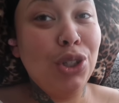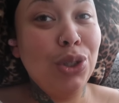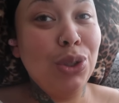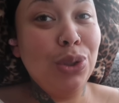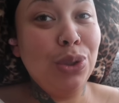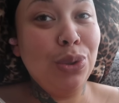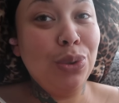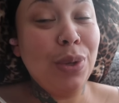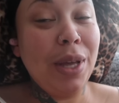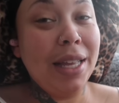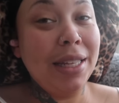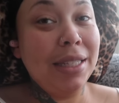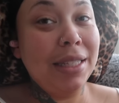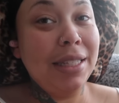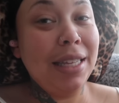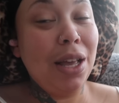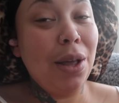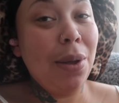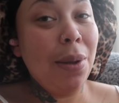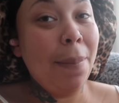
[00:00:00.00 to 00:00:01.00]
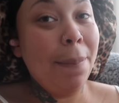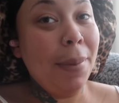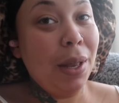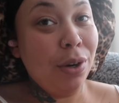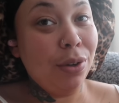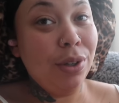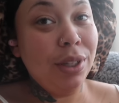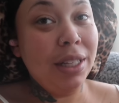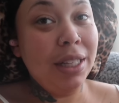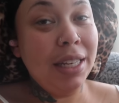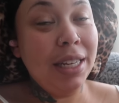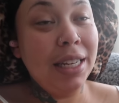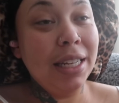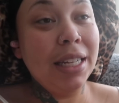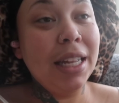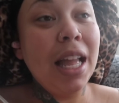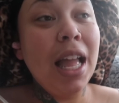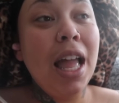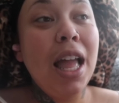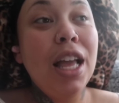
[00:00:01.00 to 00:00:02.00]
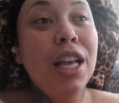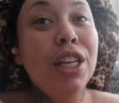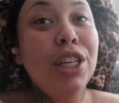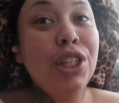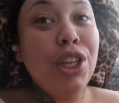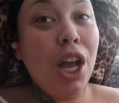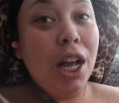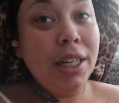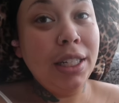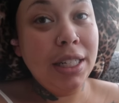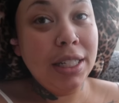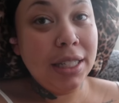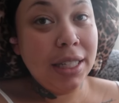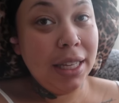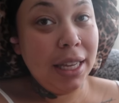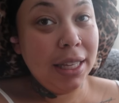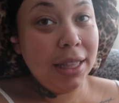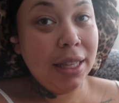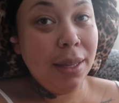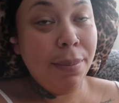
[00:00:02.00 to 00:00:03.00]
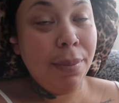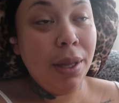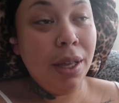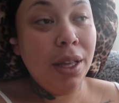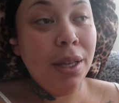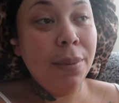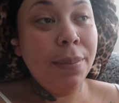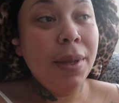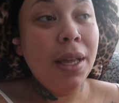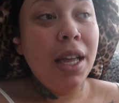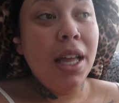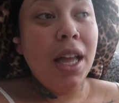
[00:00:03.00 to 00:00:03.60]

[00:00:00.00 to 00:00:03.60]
to S T L Medical Clinic. Y'all need to hit them up.